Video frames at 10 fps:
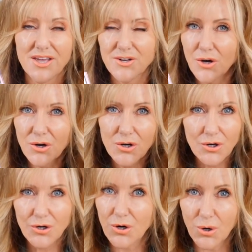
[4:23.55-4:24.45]
They're not
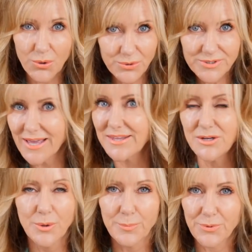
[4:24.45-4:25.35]
gold and they're
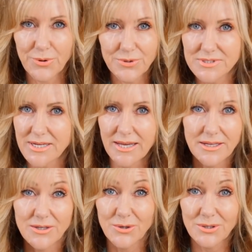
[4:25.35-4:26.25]
not bronze and
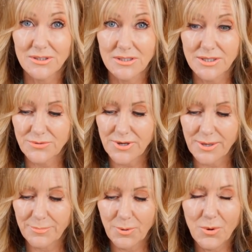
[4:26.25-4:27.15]
they're not
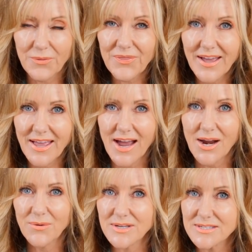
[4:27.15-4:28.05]
glittery, but what they
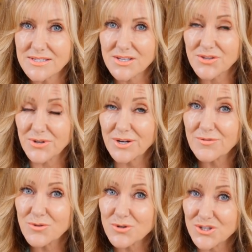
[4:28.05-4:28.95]
are is 3 to
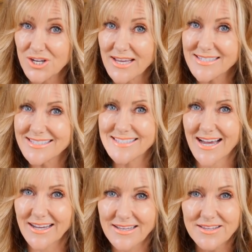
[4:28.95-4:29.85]
4 shades
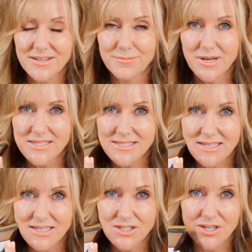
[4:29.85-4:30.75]
darker than my
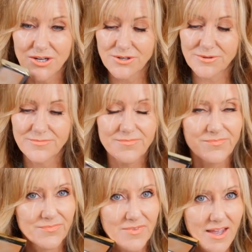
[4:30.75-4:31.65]
skin tone.
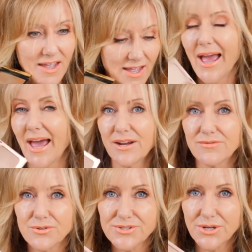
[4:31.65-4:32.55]
And
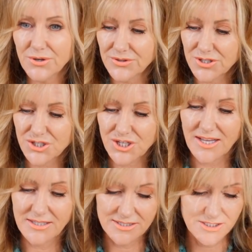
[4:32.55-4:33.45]
I've also got the
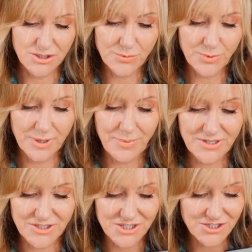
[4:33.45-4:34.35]
Charlotte Tilbury,
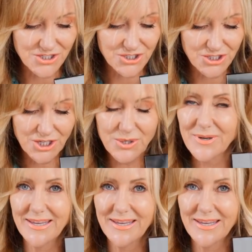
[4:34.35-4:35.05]
but just to show you